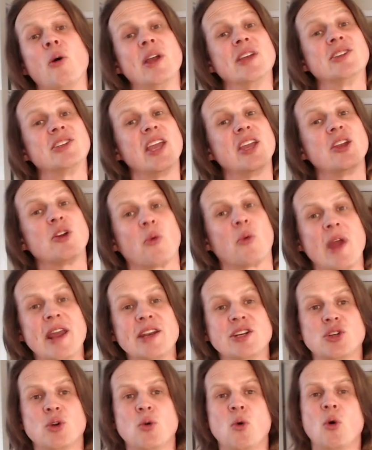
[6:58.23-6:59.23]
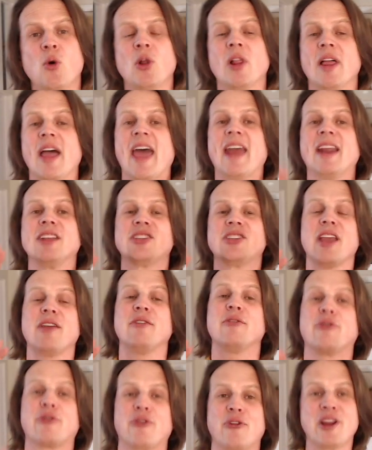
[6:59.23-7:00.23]
is a great tool, and it's a
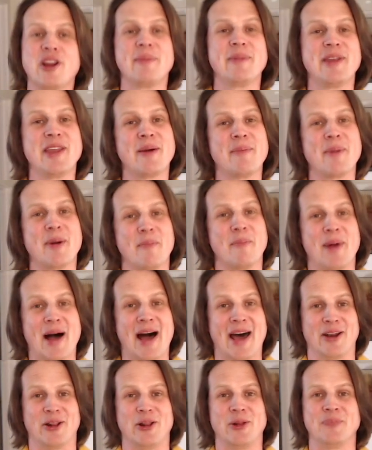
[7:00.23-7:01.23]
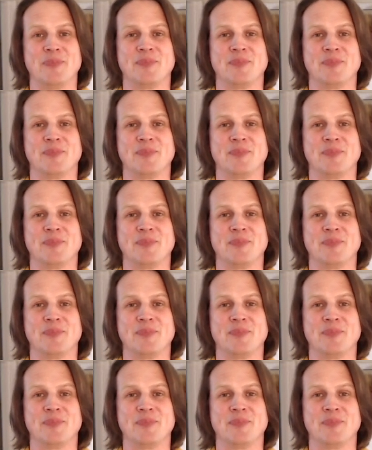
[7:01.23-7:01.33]
freemium model.